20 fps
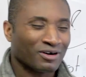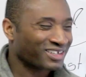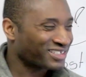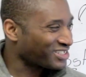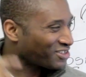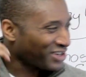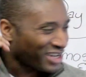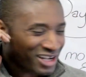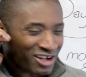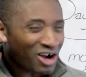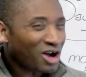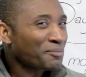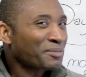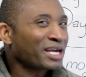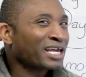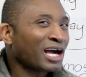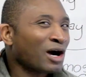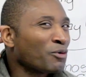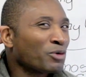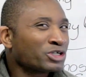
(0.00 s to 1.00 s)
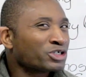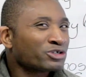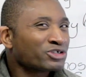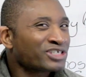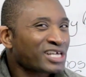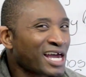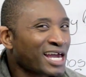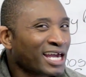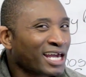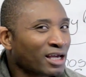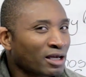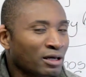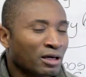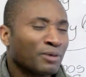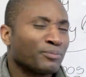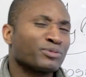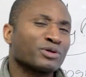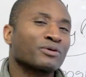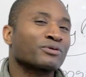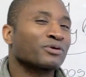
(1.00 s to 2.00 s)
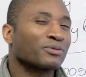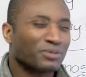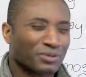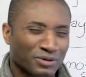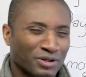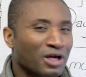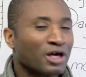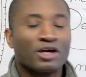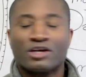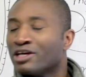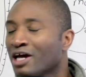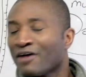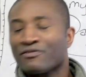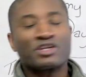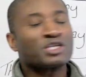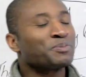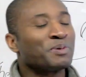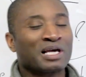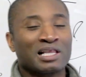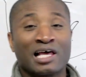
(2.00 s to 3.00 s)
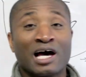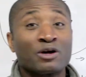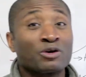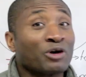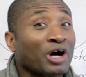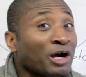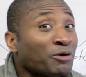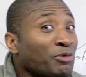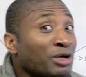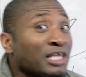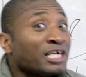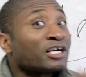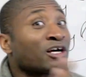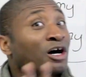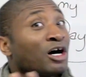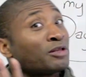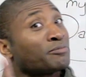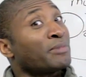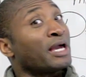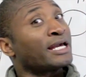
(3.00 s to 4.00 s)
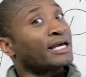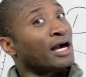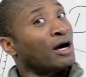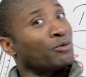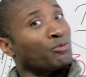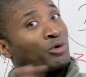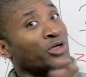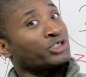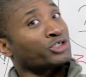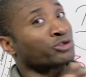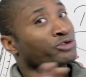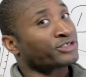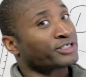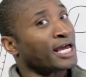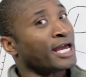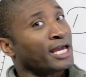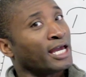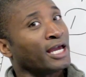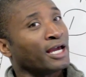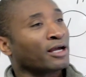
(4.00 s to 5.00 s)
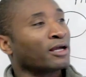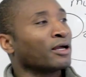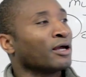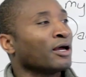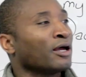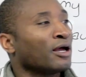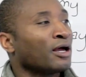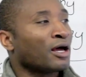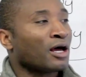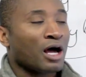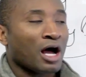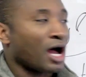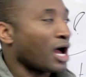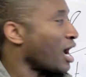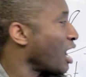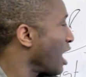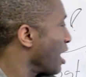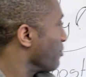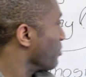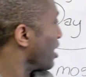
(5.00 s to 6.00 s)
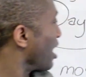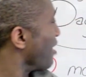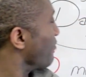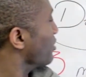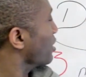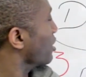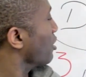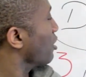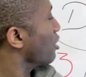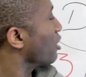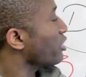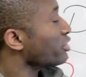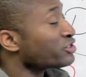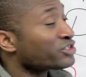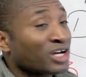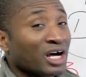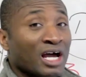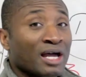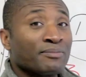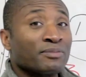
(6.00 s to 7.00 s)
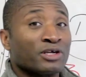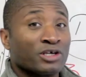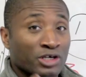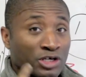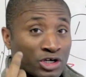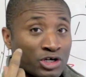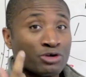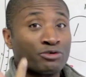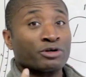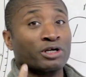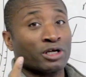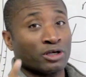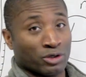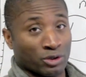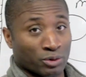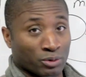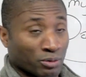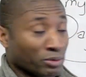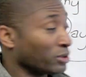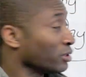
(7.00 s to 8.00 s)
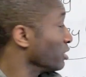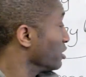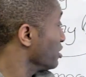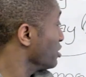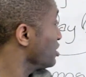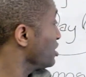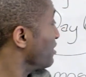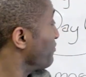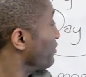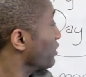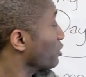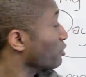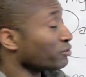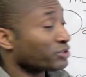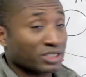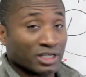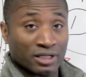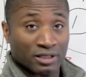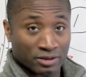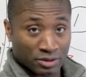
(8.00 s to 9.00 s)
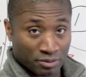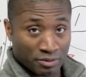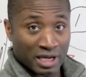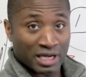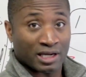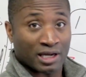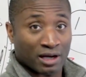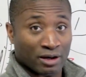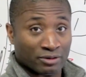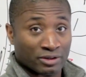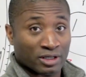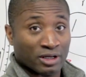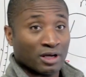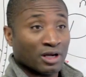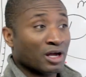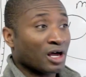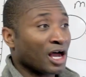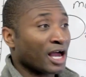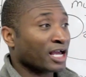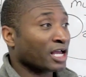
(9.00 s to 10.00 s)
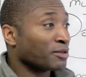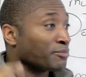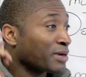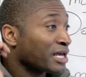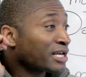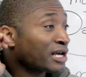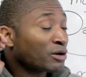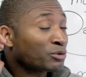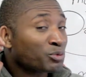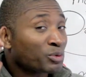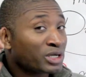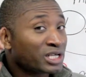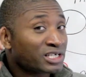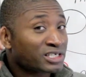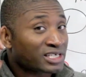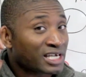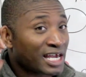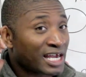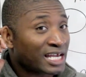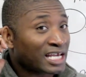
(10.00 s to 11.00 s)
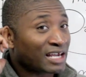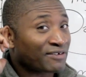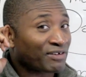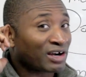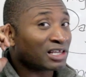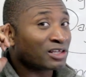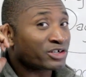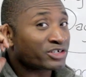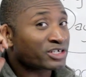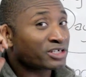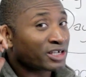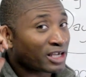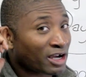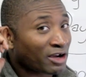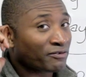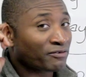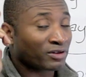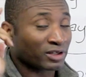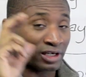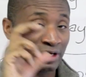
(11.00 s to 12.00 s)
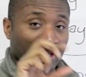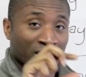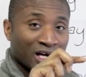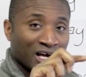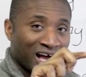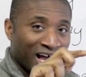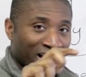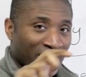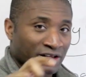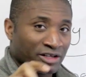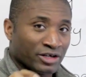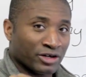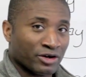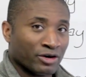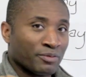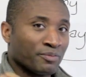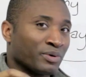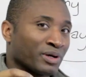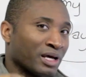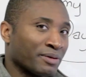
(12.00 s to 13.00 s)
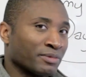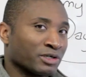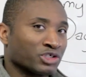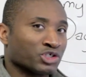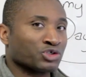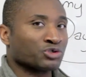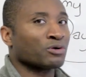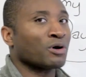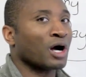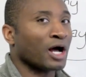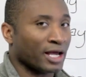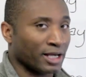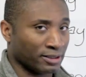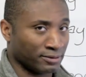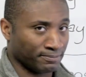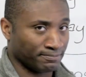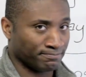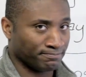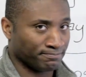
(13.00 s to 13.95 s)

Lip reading: Sorry, I can't make out what you're saying. You have to speak louder. I really can't make out what you're saying. I am having a hard time hearing you. Difficulty to make out. I can make out what he's saying if I listen carefully. I can hear, but I must try.